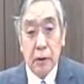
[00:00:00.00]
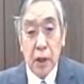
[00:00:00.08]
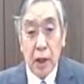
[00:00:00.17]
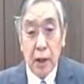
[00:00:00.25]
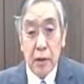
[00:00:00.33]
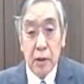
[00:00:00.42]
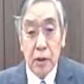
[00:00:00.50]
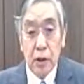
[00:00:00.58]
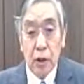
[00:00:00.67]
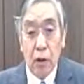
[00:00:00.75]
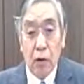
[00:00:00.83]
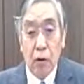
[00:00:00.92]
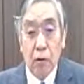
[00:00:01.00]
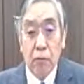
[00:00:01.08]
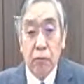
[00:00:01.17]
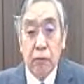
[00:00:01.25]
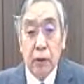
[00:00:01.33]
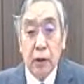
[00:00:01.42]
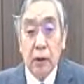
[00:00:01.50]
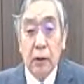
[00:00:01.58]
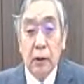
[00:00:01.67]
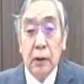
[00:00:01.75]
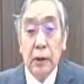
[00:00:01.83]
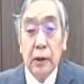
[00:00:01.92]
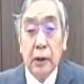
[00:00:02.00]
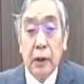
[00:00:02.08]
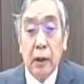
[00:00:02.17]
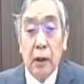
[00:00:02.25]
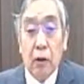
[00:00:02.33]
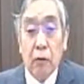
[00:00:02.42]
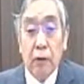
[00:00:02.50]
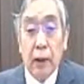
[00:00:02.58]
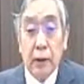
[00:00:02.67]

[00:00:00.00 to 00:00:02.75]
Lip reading: challenge of